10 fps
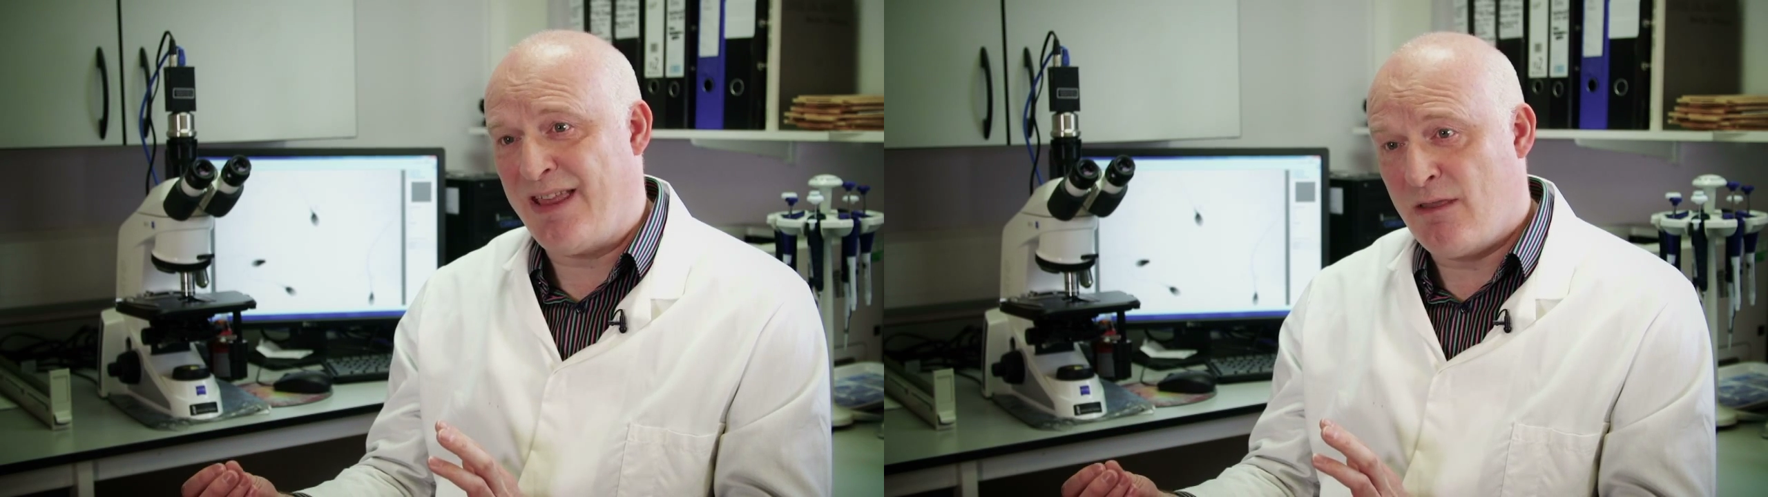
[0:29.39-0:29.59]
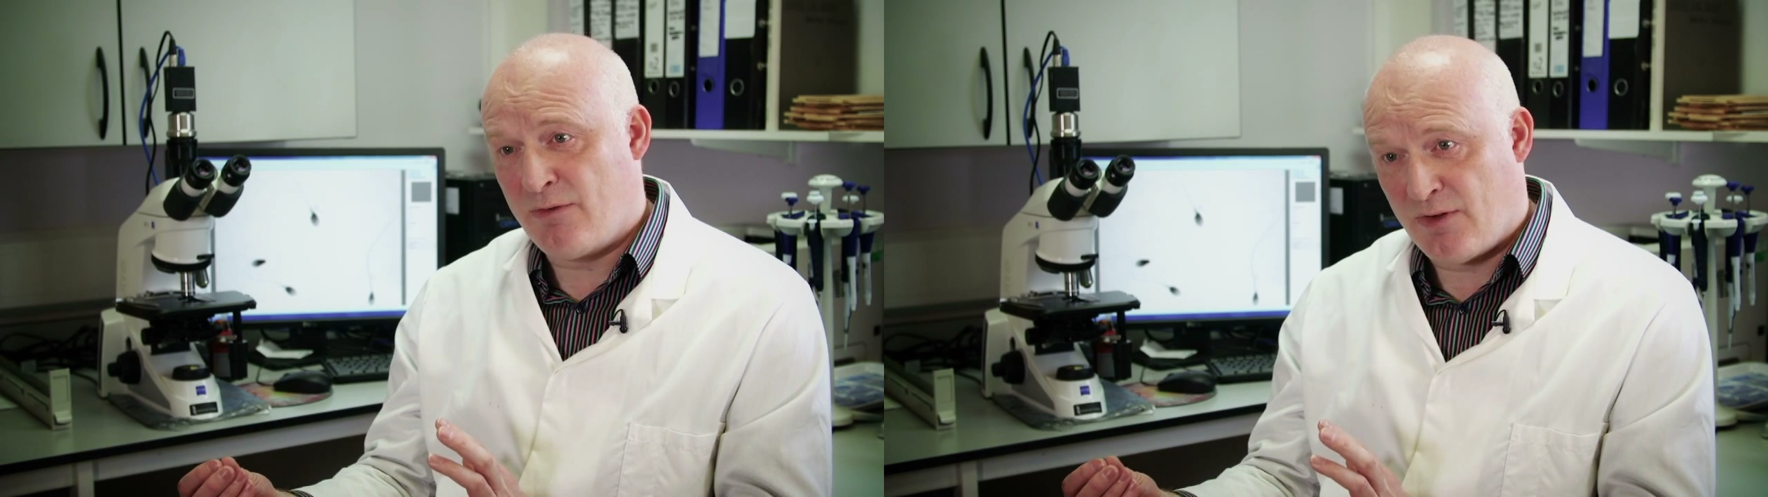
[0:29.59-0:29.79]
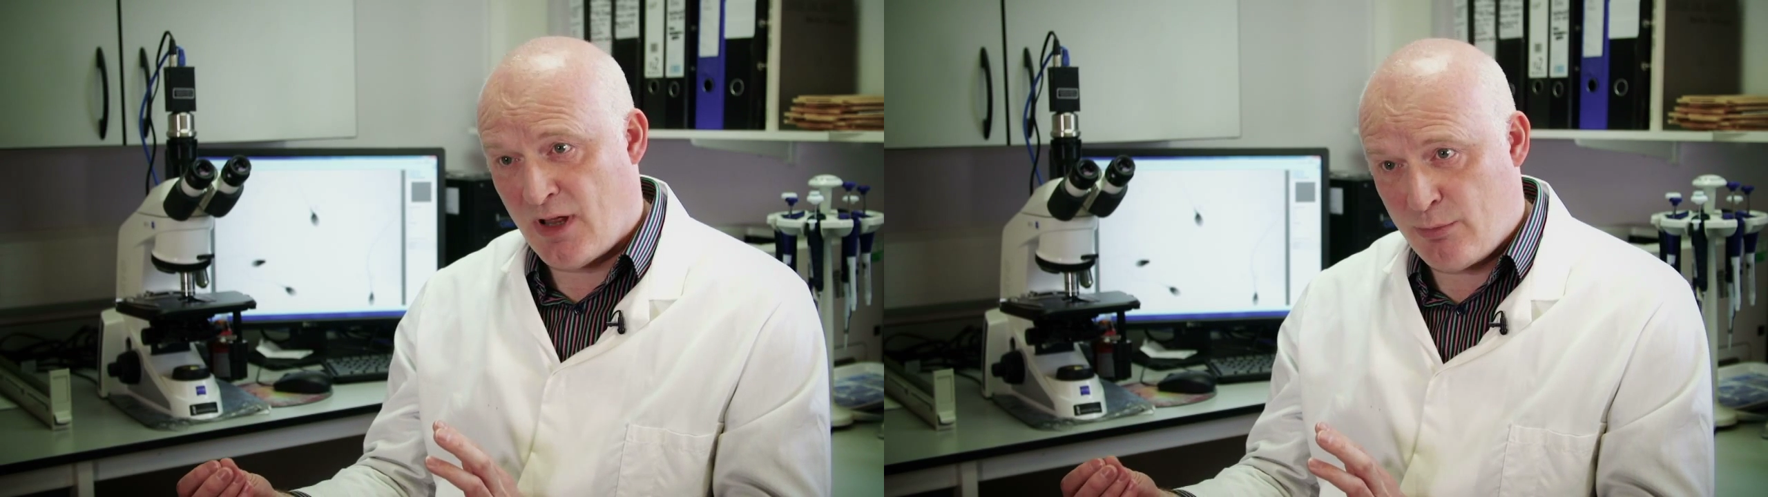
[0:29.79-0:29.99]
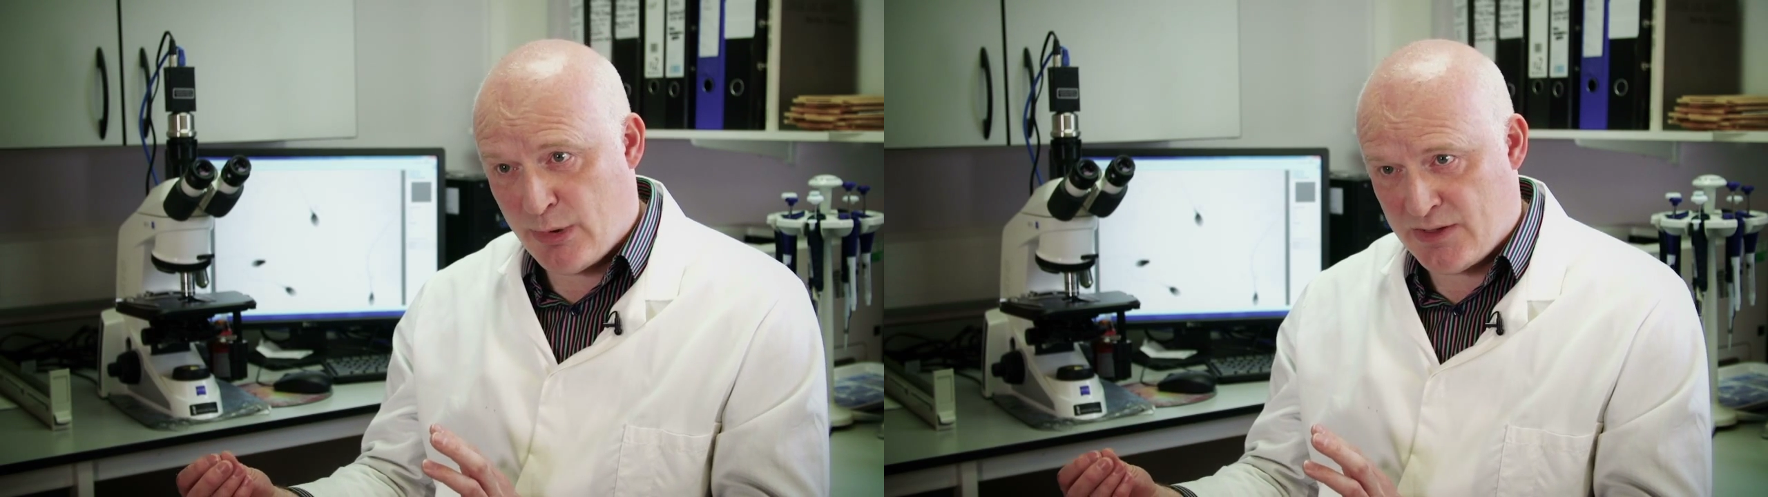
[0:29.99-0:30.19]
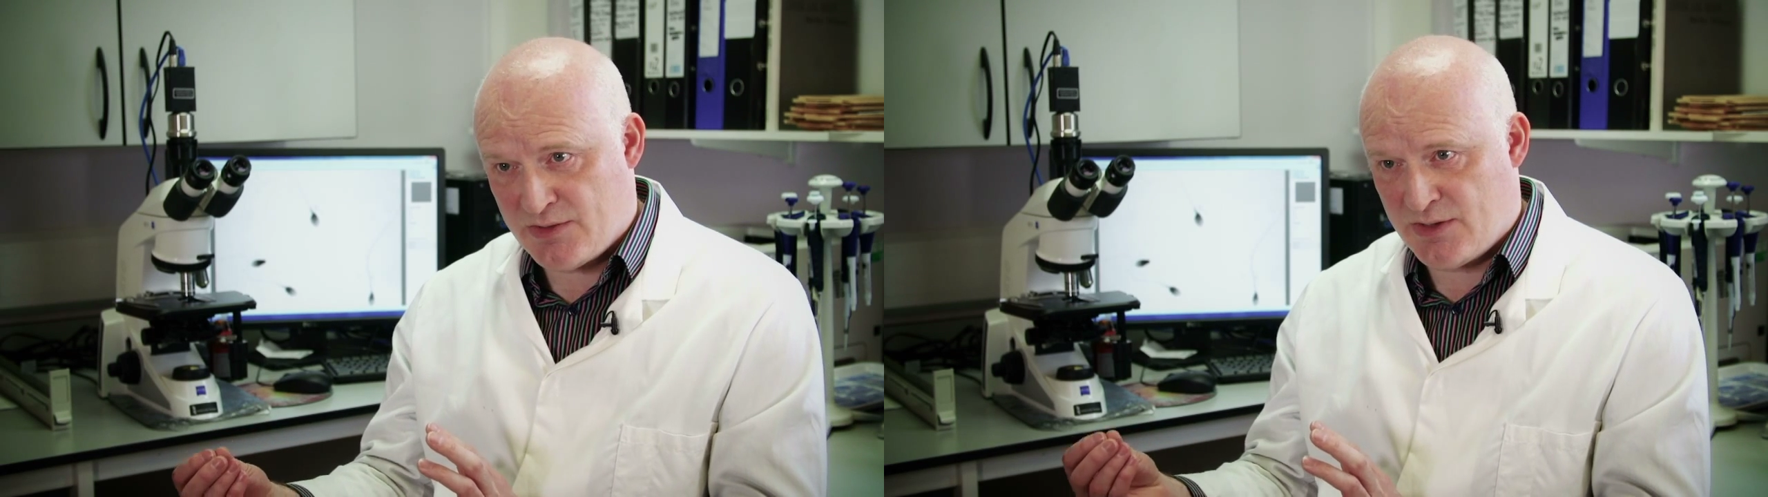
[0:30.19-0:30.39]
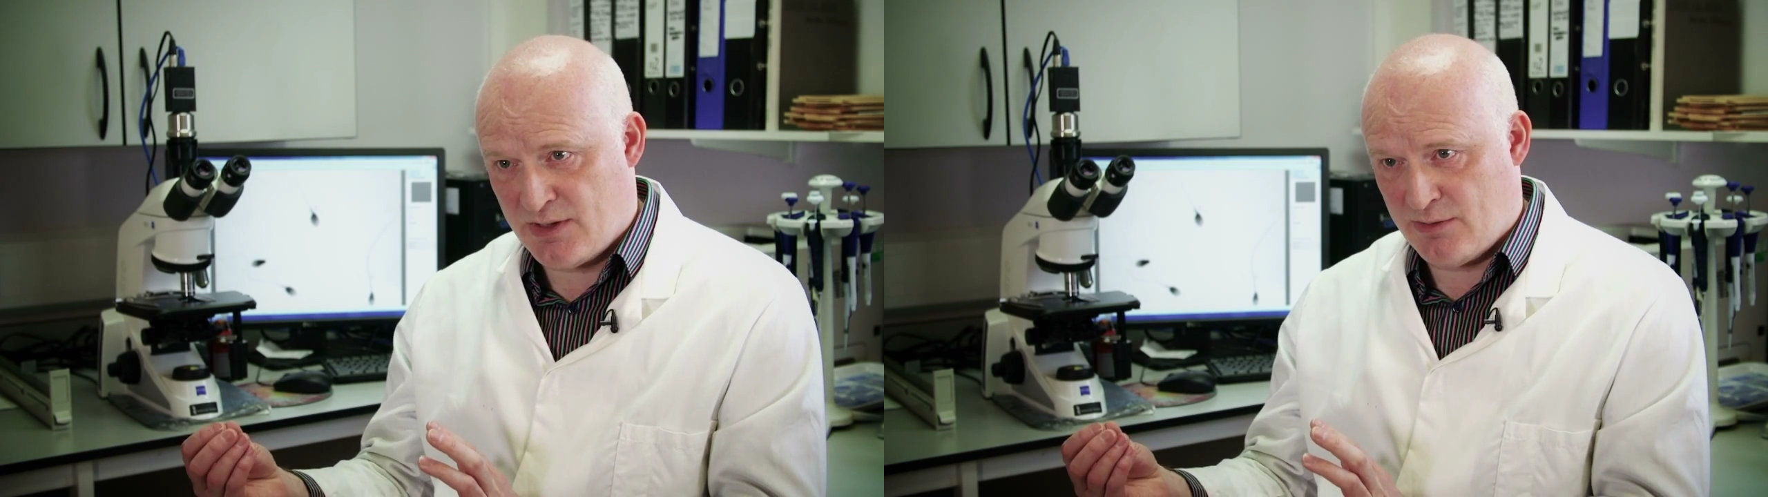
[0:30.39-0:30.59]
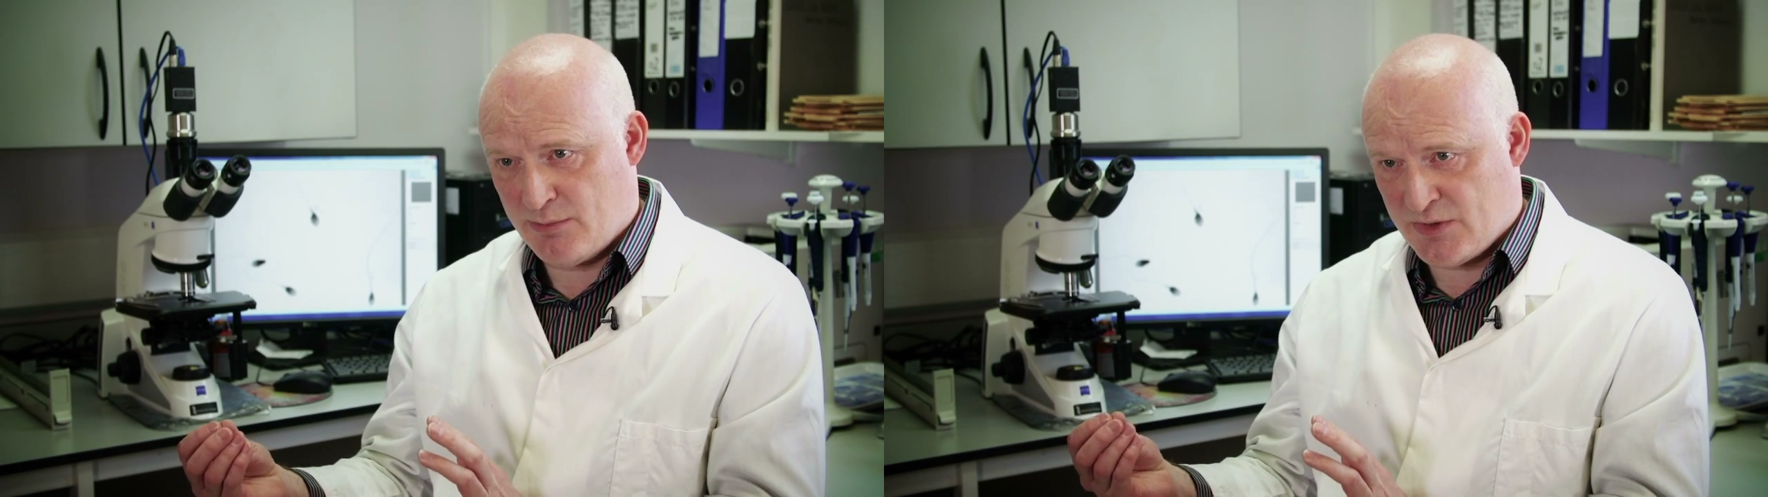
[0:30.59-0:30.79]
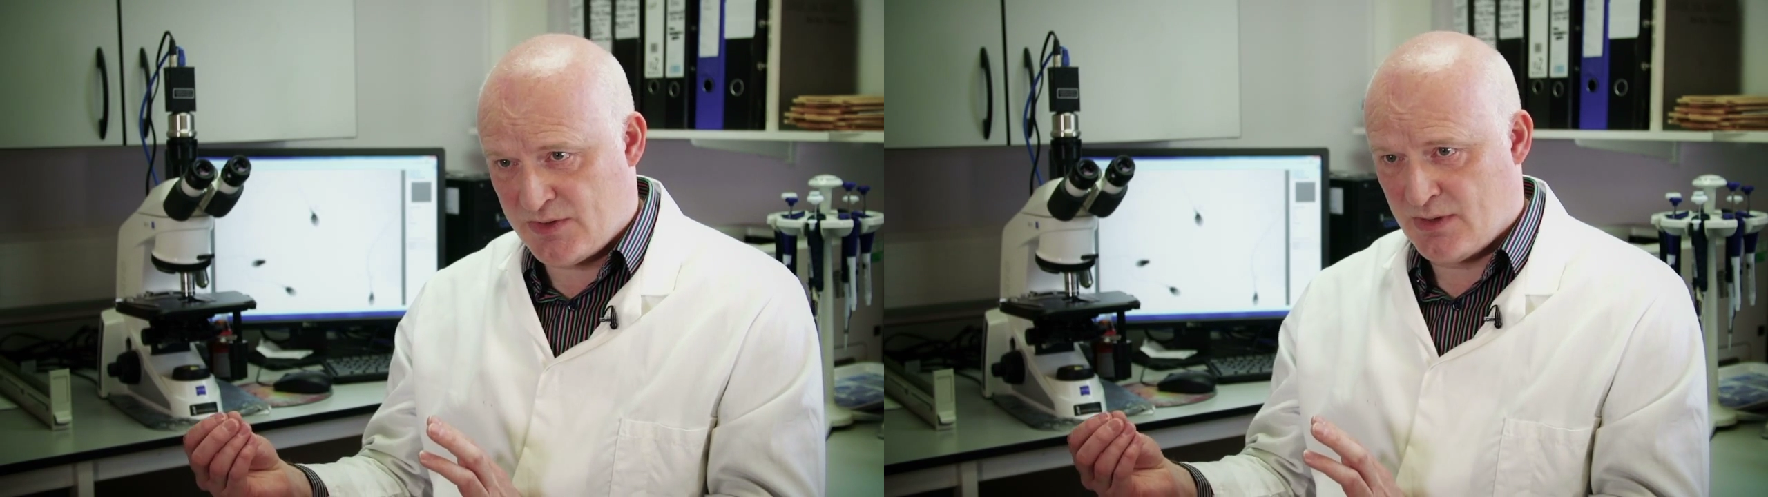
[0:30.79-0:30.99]
In the fallopian
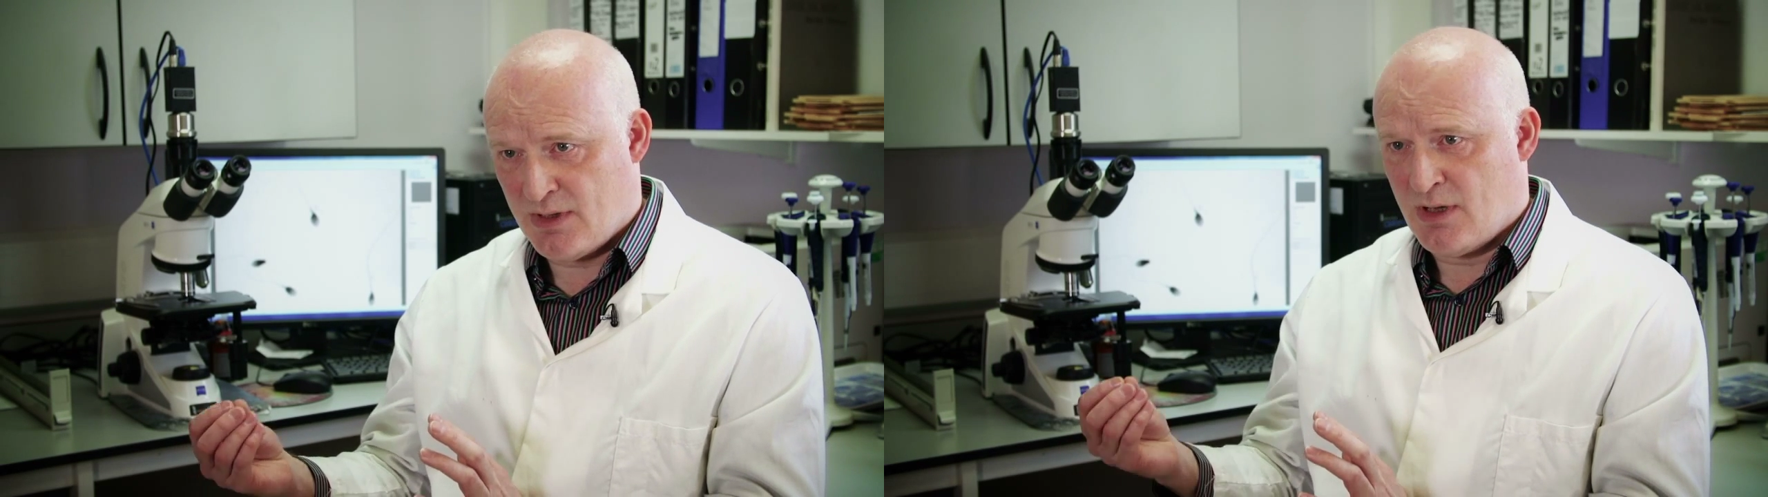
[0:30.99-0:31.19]
tubes,